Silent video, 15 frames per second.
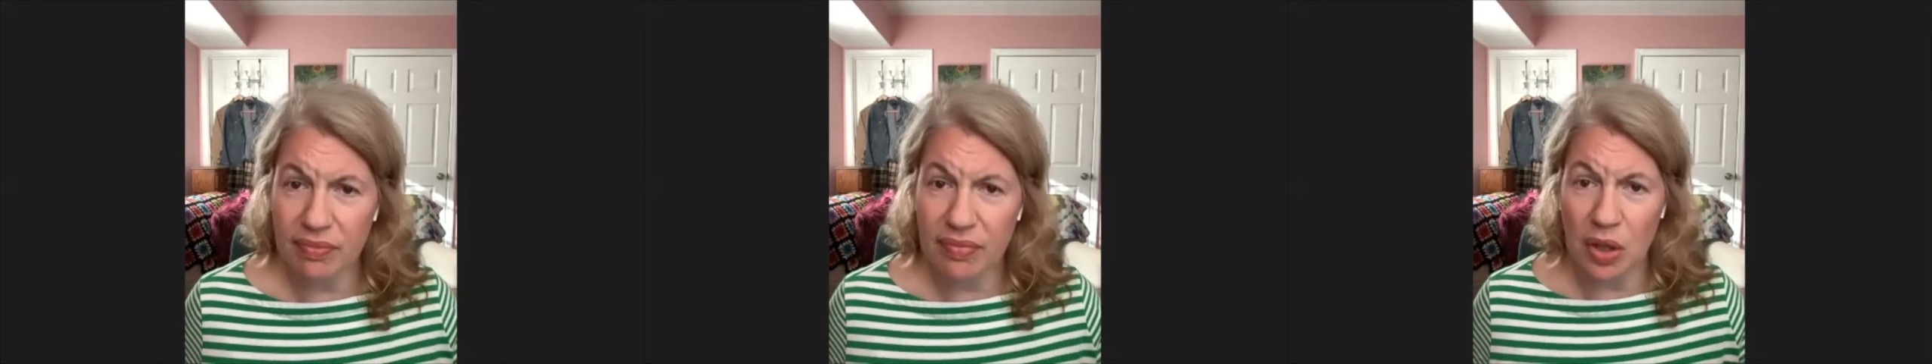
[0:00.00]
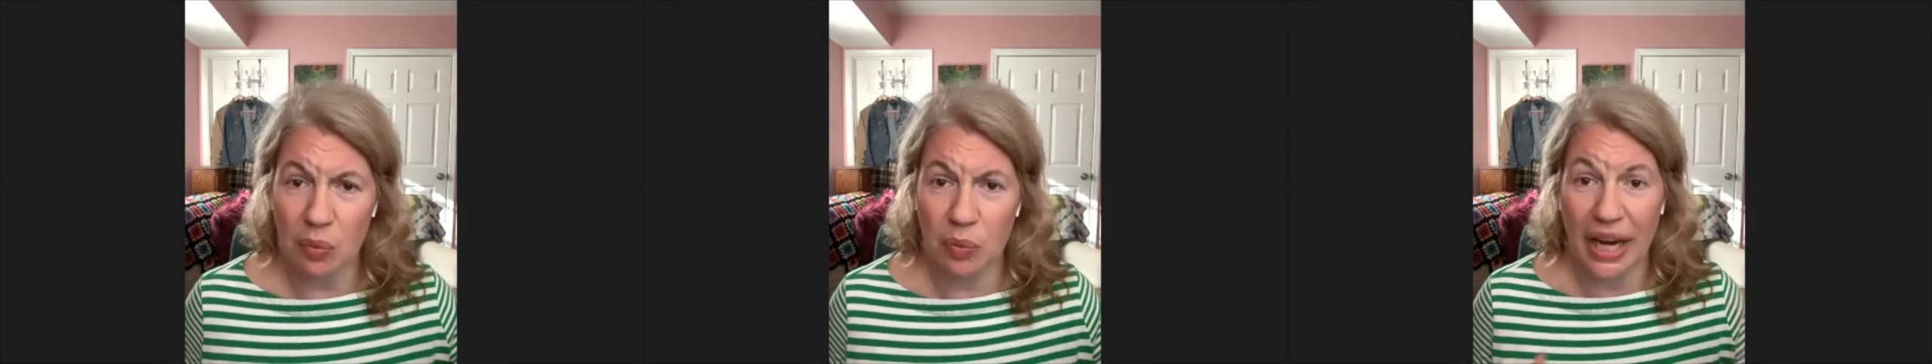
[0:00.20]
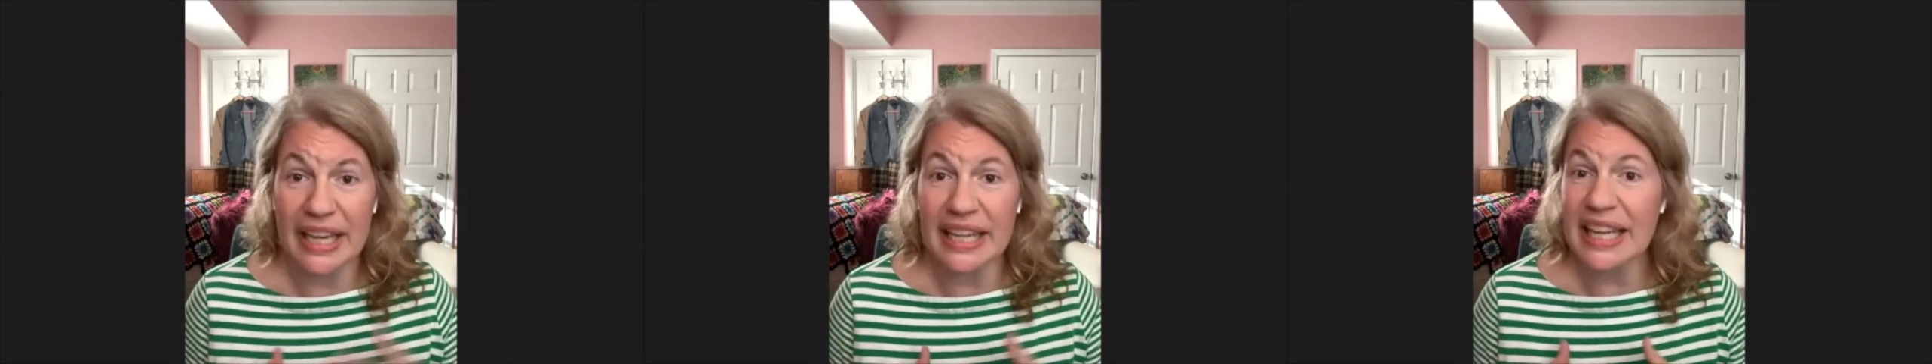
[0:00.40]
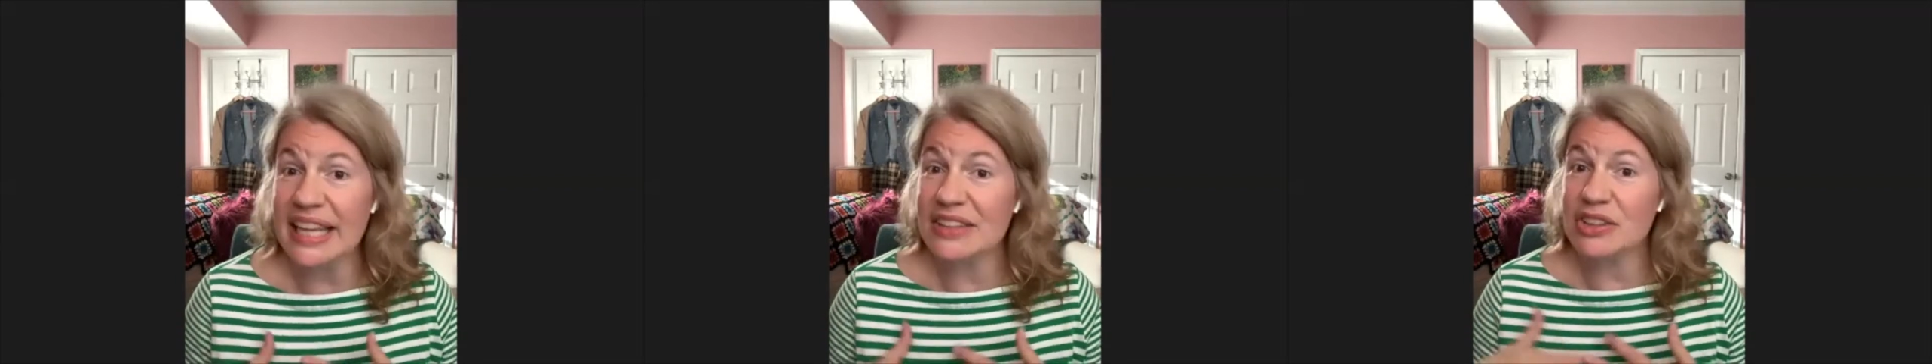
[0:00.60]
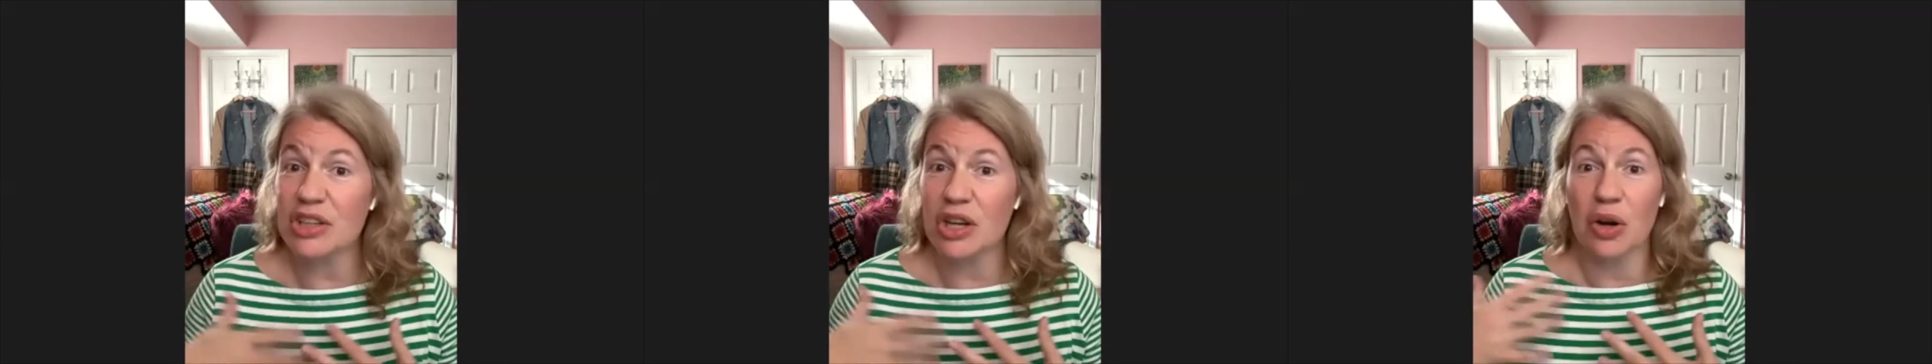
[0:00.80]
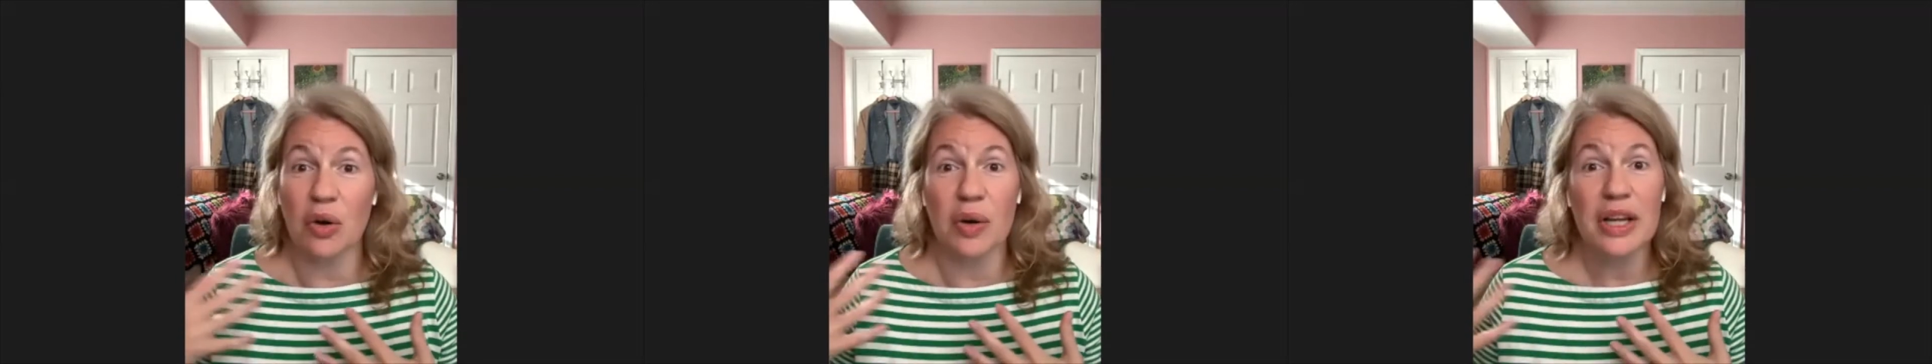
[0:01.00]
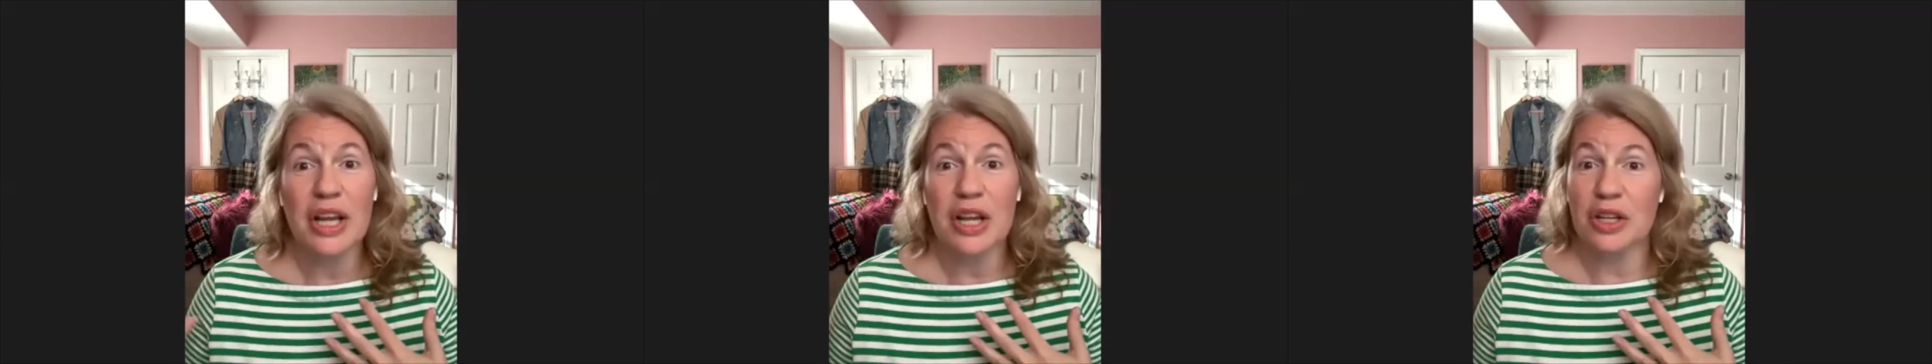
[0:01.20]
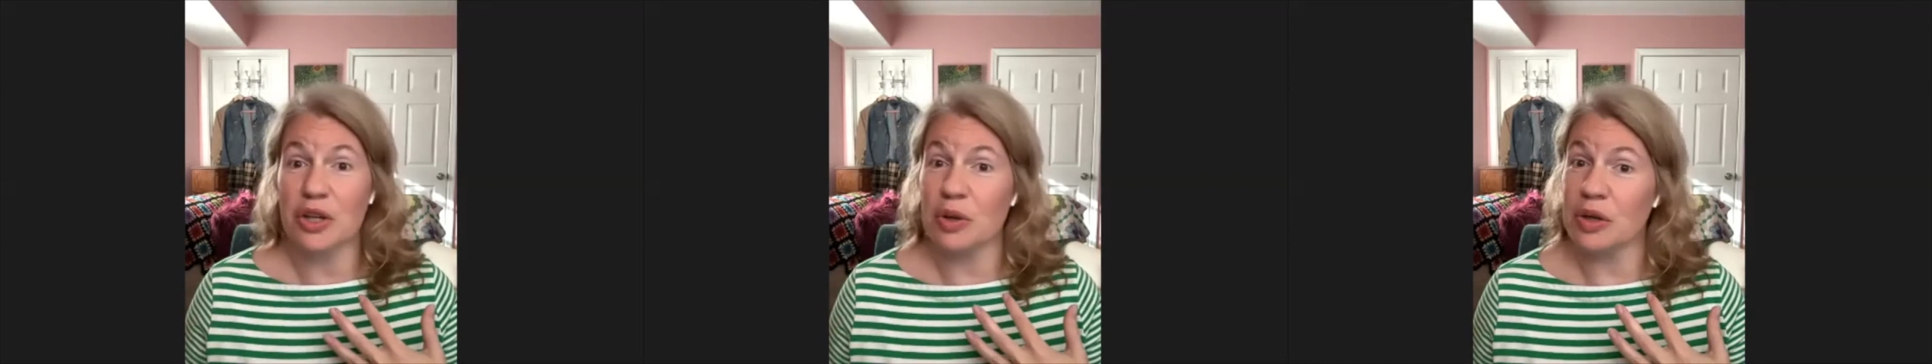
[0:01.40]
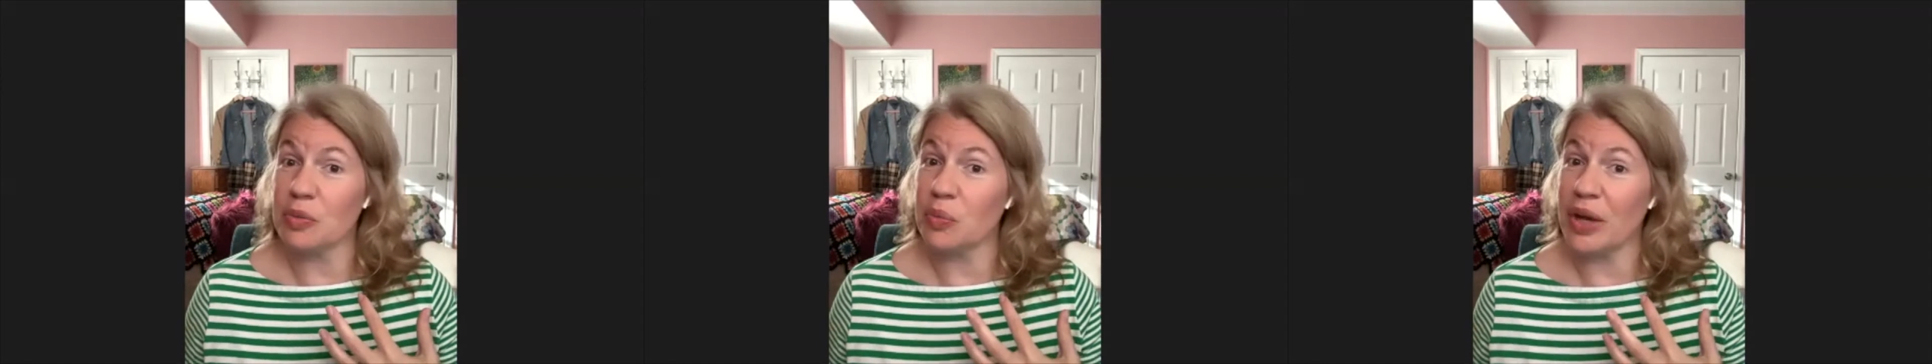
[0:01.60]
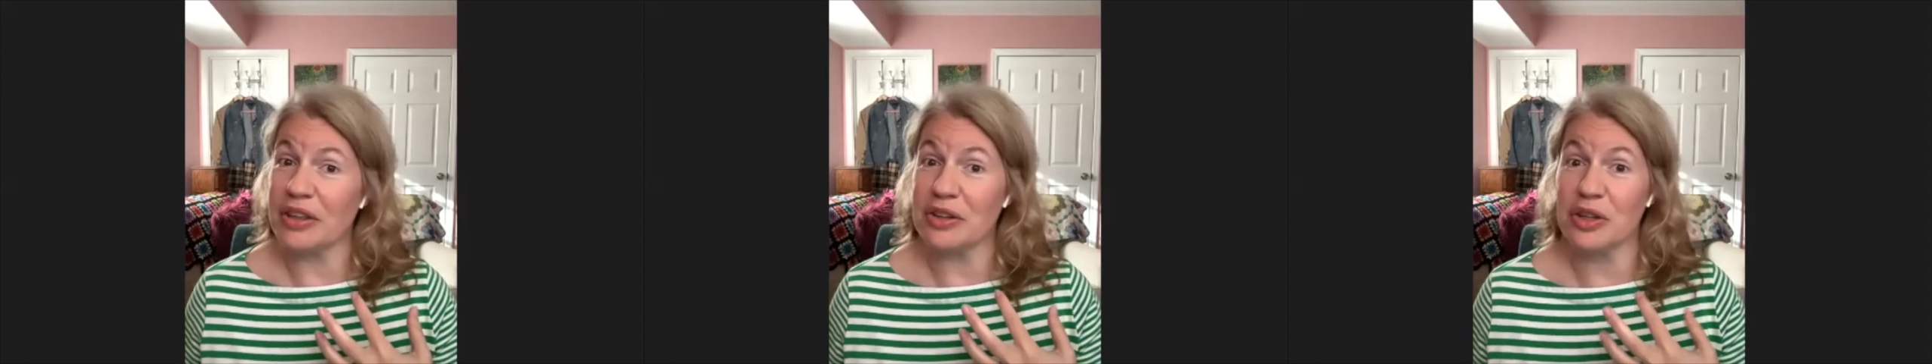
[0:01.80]
Right. And so
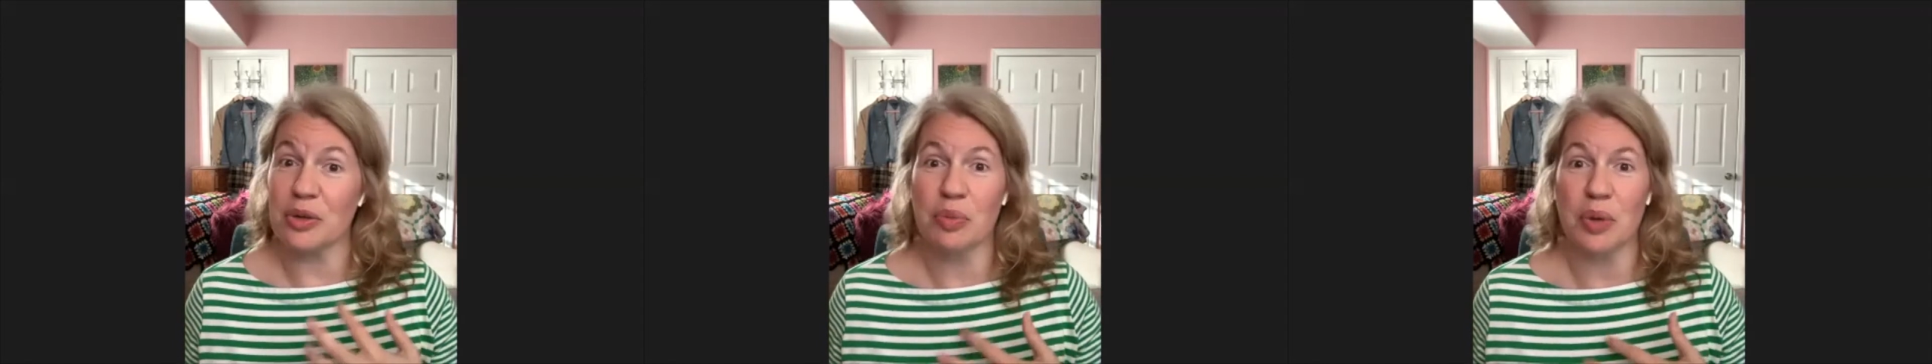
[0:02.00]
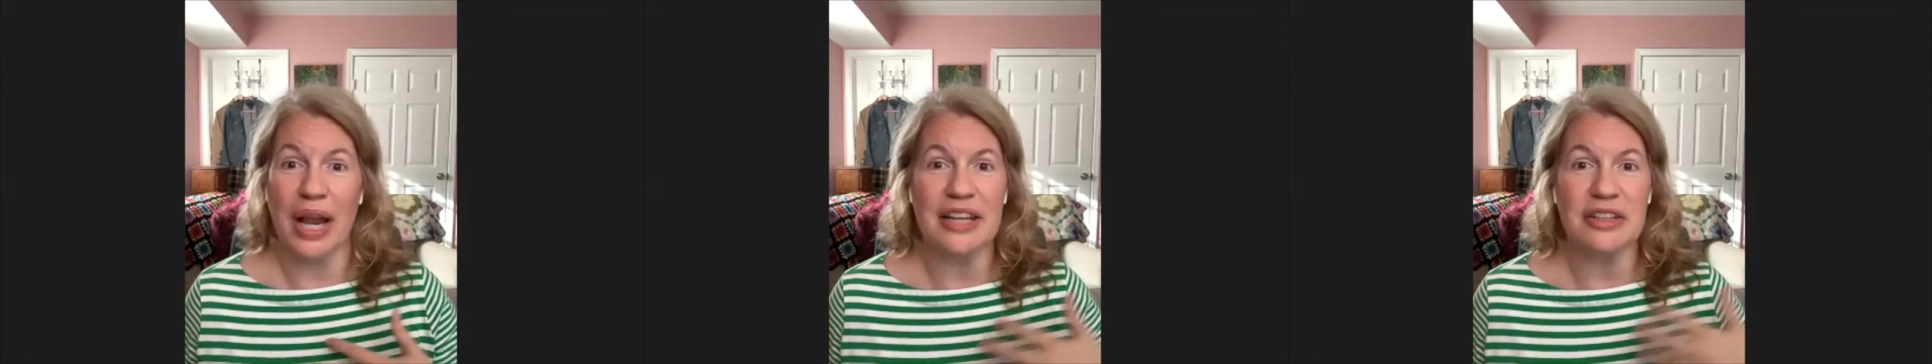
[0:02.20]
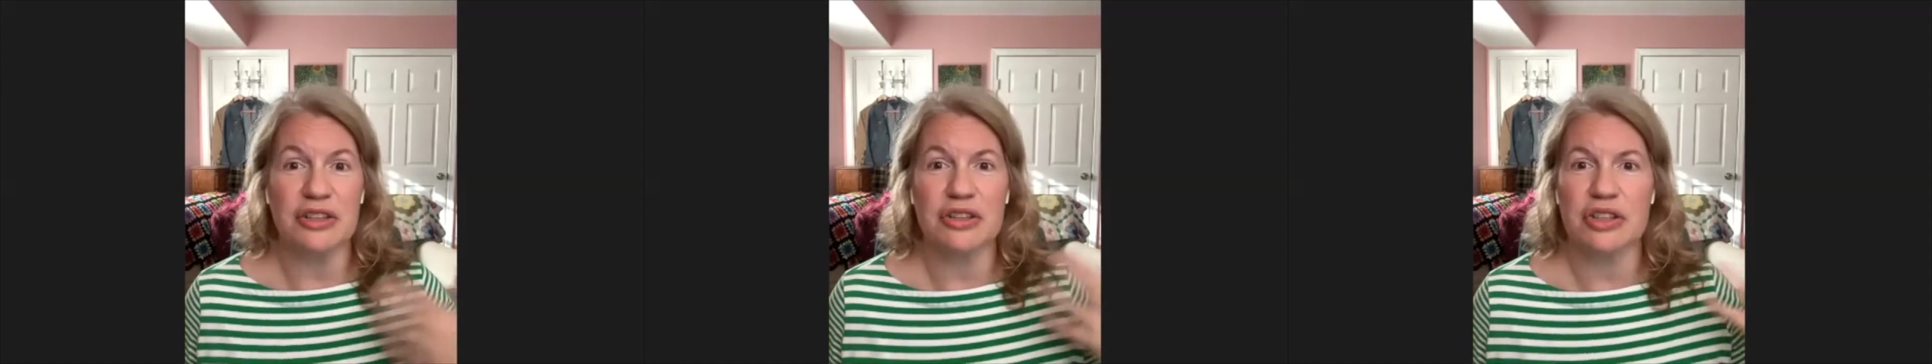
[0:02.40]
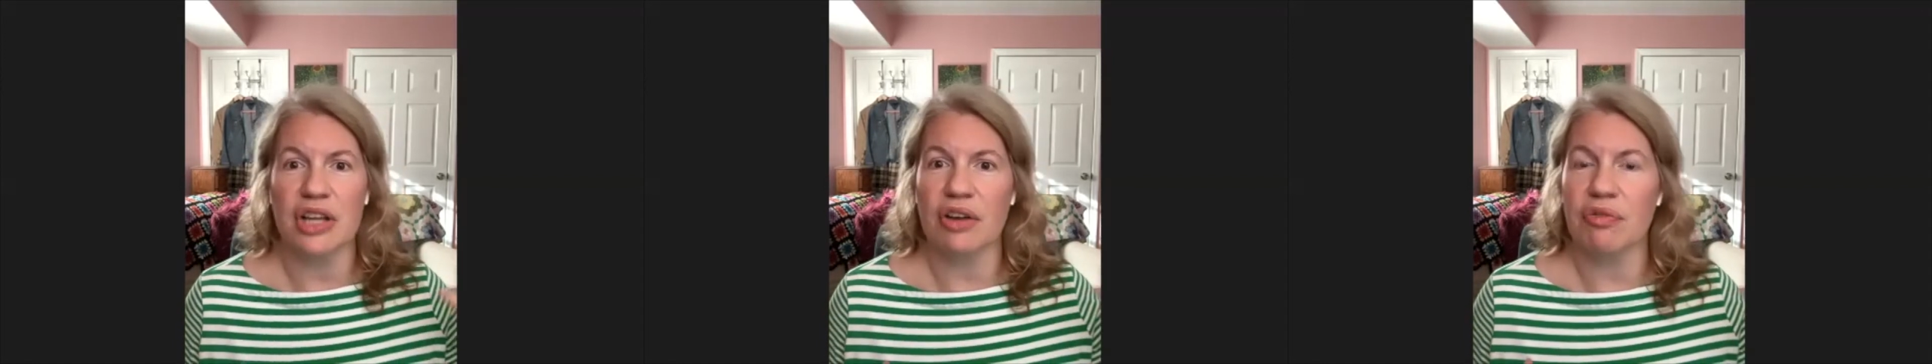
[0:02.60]
whether you brand yourself